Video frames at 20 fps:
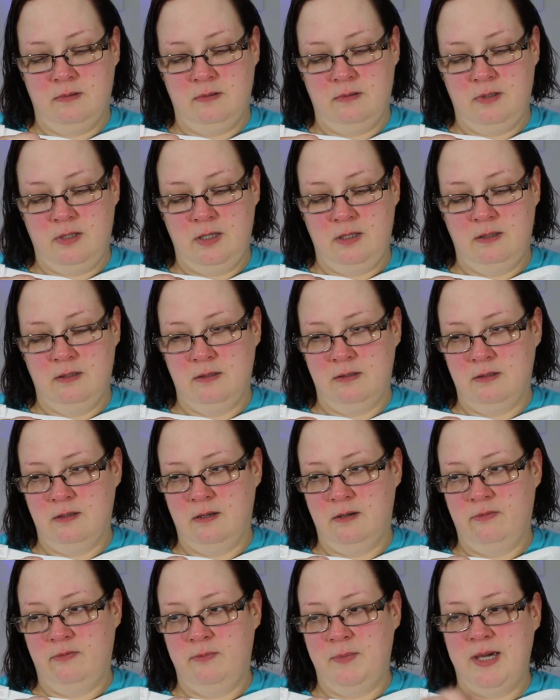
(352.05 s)
Take this
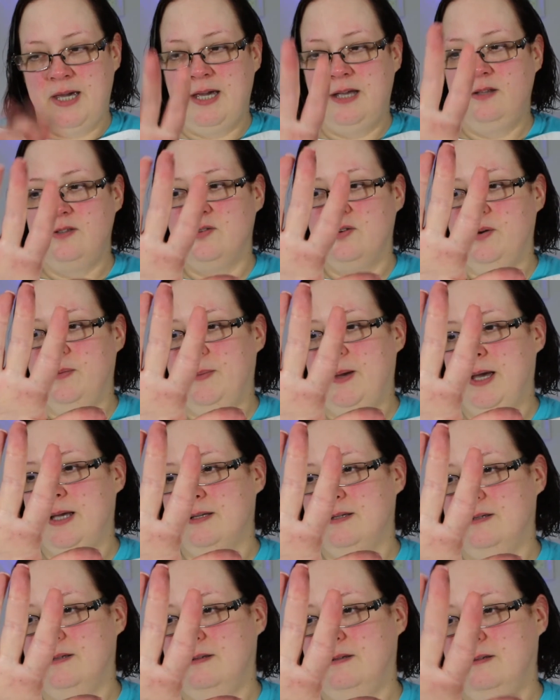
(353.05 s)
off. My hands are a
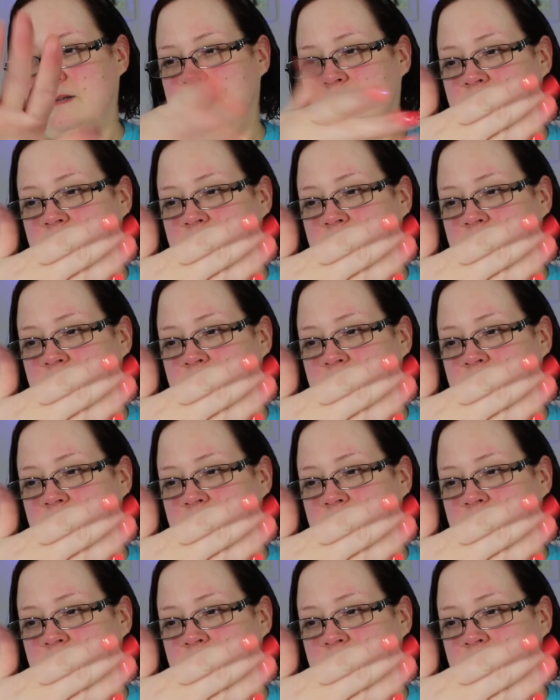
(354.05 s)
mess.